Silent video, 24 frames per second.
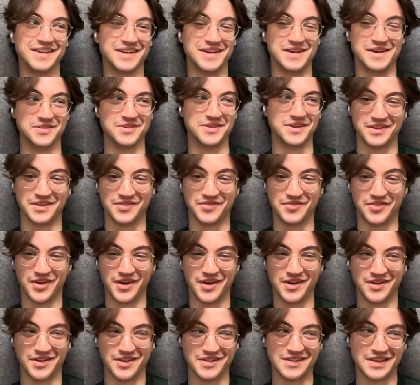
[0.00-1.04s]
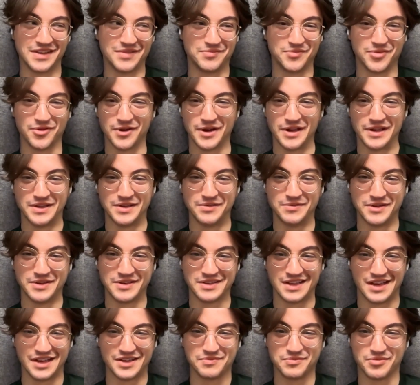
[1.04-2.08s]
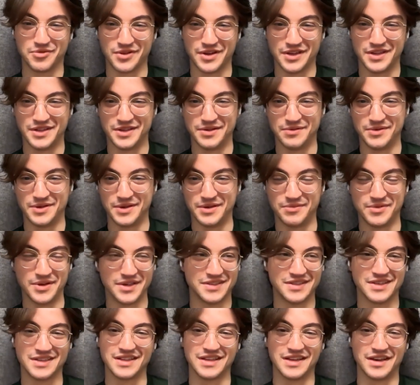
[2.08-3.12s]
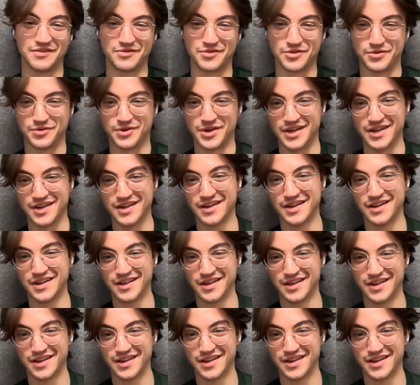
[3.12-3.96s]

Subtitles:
So you can find us at paradedb/paradedb basically everywhere.